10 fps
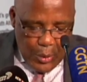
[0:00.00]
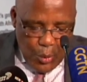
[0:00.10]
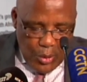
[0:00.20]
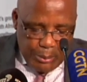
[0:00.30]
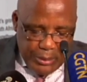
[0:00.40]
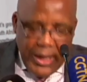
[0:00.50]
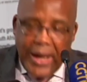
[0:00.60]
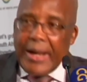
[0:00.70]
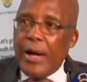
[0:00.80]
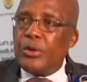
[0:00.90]
will be
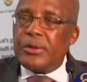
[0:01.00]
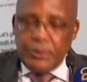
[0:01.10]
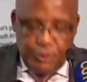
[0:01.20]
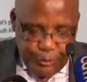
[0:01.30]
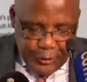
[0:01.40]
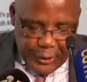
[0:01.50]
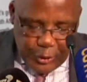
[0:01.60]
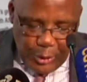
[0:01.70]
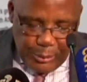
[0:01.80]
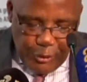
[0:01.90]
allowed
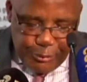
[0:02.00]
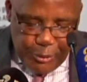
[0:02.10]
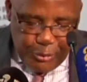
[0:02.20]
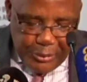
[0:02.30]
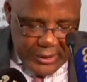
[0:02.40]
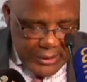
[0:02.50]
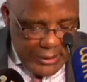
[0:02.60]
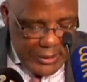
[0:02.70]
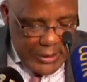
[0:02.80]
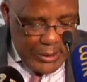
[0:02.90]
freedom of movement
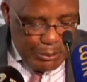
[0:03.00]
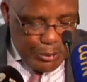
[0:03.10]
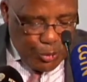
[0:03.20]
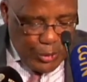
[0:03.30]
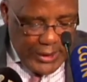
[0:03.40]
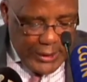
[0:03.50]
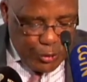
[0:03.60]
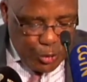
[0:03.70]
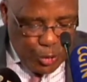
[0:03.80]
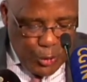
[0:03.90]
between
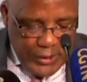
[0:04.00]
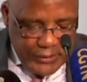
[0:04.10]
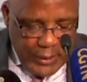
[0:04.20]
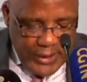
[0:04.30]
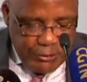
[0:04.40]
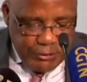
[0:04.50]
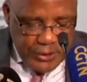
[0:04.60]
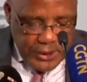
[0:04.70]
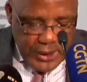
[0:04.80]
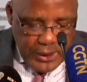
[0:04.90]
Lesotho and South
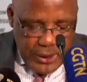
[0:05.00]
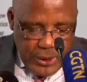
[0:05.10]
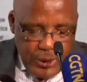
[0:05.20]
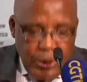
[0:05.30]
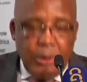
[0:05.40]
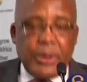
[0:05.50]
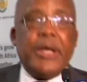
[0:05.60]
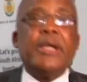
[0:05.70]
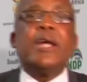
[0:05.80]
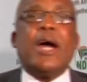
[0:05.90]
Africa or
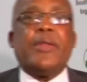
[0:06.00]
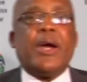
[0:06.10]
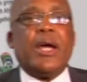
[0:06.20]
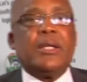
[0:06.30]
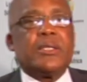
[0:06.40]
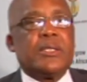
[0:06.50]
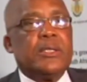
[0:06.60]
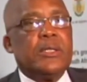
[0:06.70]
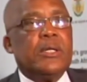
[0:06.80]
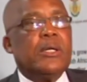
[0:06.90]
any other country
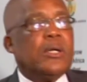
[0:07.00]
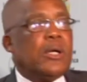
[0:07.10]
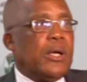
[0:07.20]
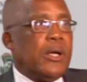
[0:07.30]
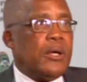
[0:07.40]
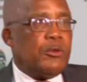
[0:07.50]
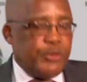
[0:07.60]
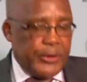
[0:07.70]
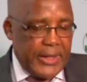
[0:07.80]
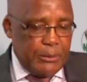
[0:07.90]

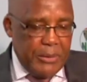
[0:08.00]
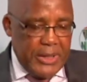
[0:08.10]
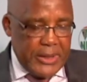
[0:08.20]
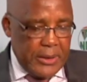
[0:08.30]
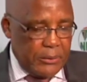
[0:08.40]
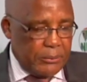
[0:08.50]
for that matter.